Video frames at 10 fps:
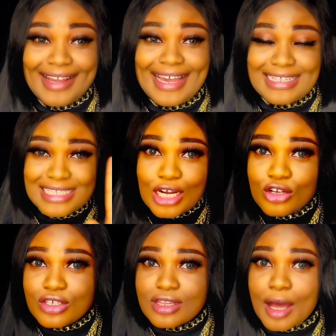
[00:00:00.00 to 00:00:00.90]
I can
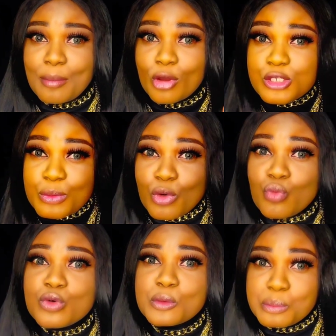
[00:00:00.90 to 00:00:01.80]
tell you that most
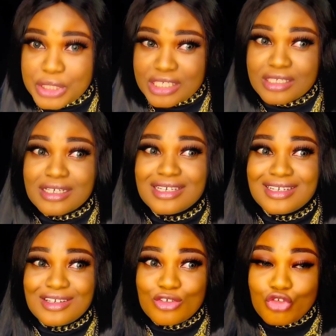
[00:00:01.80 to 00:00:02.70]
people will be
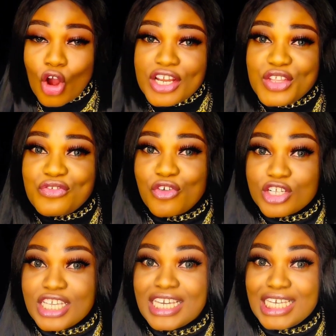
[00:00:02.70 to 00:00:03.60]
running
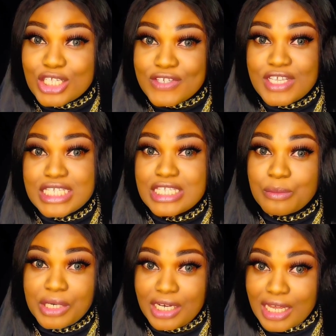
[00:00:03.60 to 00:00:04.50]
for the hills when you see
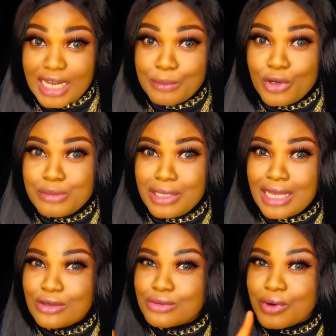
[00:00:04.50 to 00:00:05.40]
somebody like that, because we're
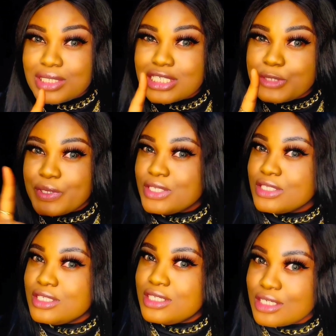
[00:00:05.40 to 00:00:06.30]
like, what is this
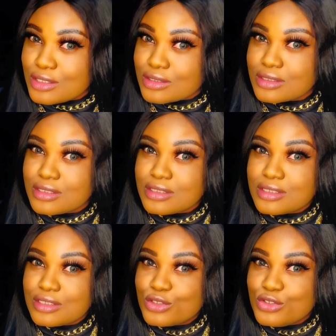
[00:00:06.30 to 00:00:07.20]
person's deal?
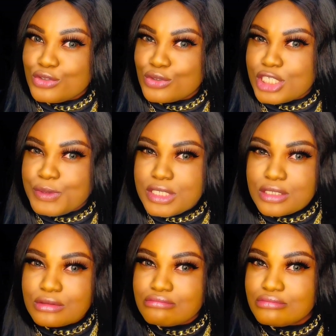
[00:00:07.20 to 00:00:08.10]
This
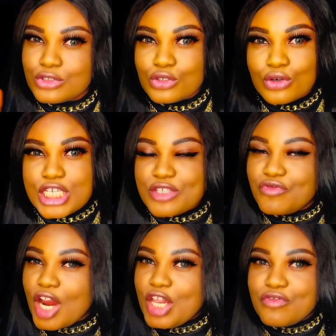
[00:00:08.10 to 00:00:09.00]
person,
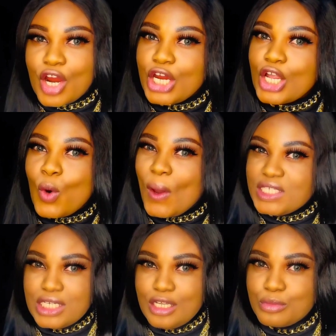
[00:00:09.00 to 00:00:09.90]
is very, very
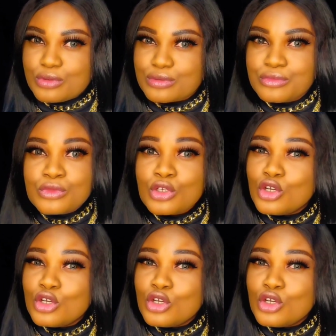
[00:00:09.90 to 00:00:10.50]
questionable.